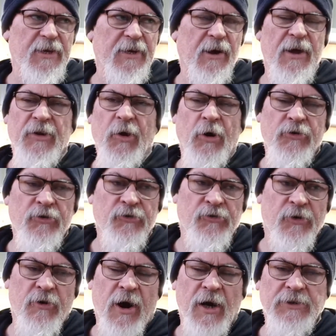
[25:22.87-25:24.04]
you know, and not use
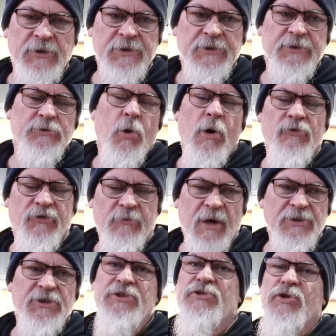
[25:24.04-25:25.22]
the crutches quite so
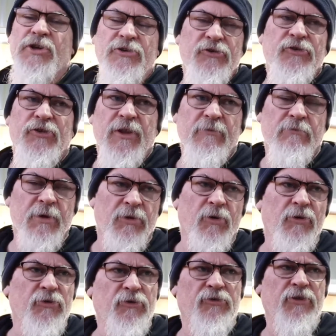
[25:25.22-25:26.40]
much. She's sort of using them, but
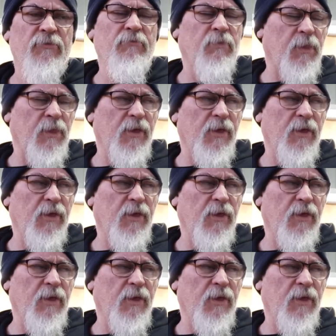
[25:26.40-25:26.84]
not using them.